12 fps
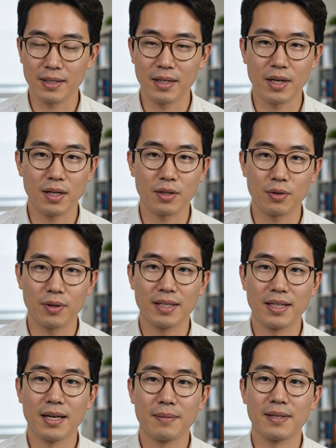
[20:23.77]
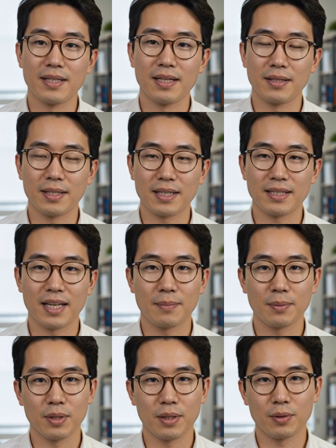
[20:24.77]
the kernel and can't be safely
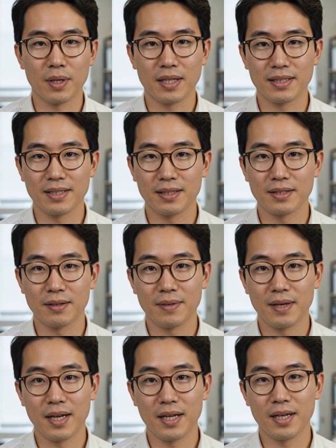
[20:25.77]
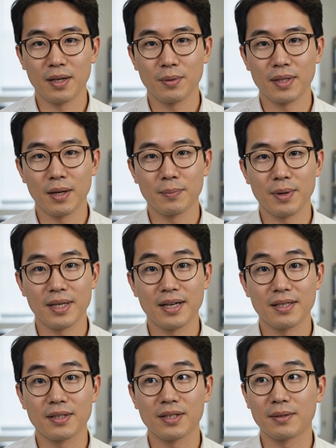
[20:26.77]
disabled on a running system without
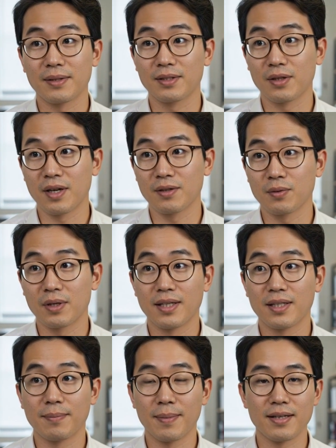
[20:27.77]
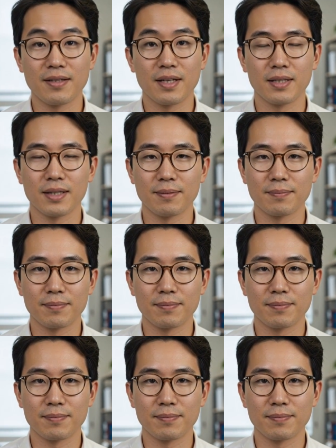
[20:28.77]
breaking legitimate software that depends on it,